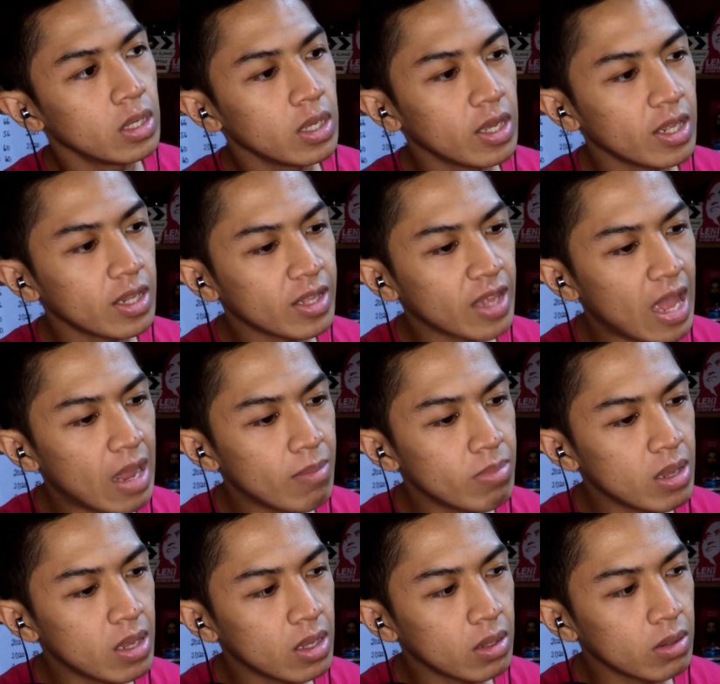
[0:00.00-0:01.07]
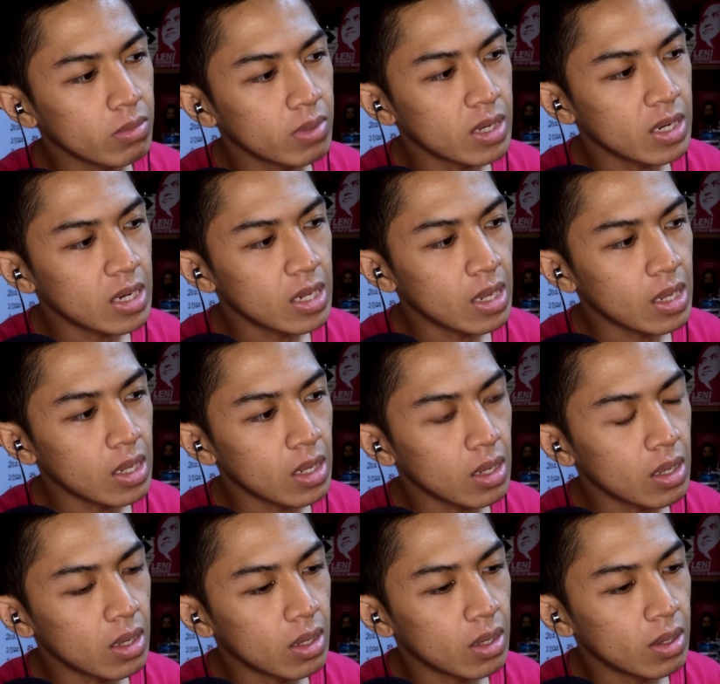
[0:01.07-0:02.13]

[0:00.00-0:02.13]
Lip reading: It can be really